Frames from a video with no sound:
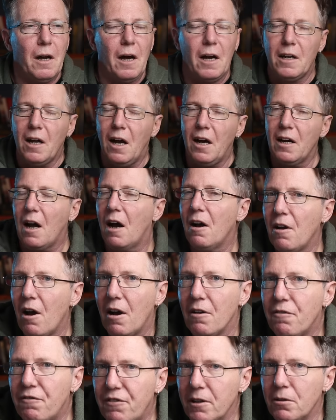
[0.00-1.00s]
And I,
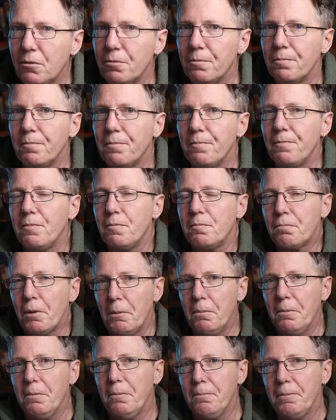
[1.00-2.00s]
I feel
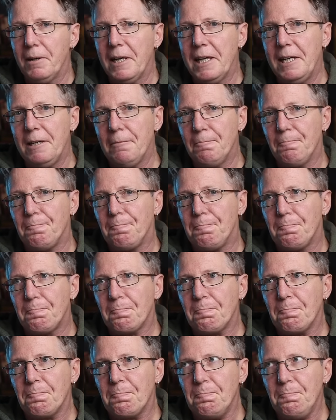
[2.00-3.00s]
probably
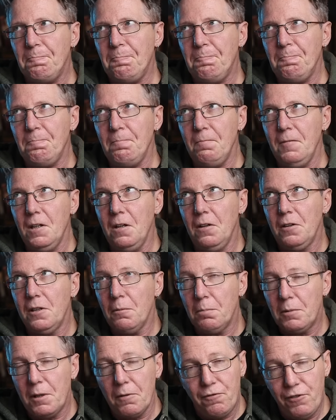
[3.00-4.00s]

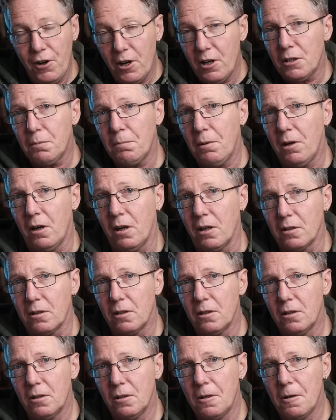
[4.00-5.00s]
the, the first
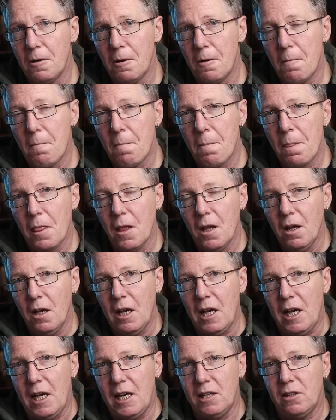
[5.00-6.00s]
part
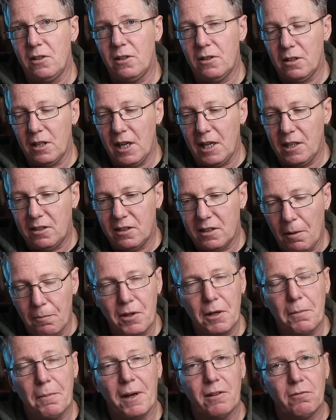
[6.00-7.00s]
is it's
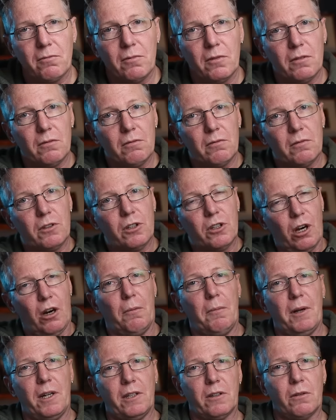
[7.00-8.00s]
something about
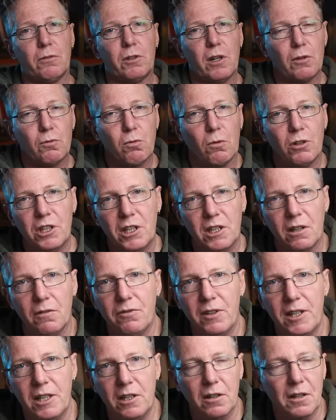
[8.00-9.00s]
comments. I was, I was watching a
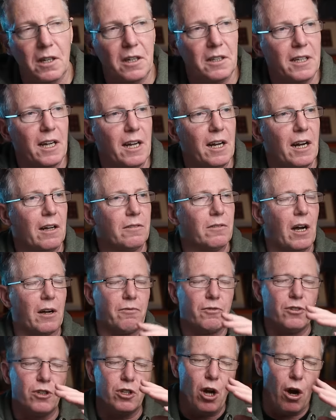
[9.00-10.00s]
video the other day. I,
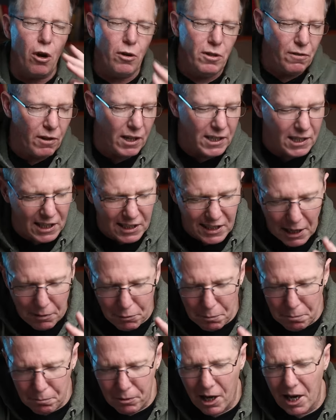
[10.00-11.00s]
have told you his name
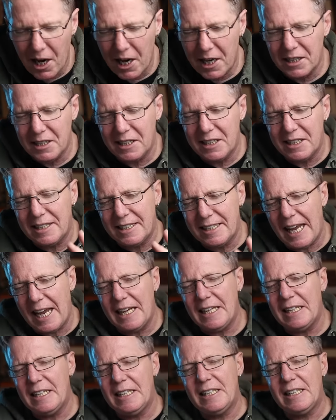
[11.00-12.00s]
is Brian
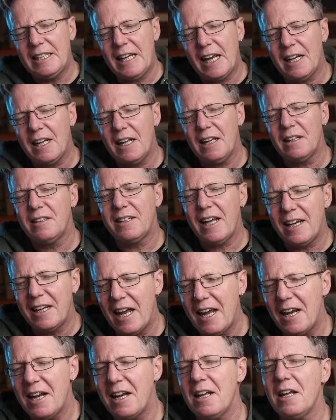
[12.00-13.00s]
Den Den
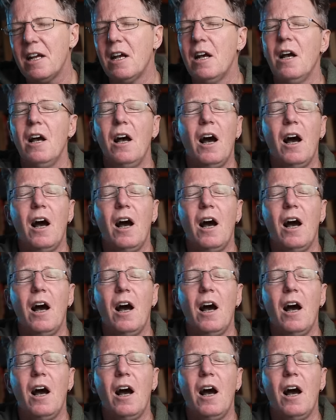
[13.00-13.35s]
Denelli.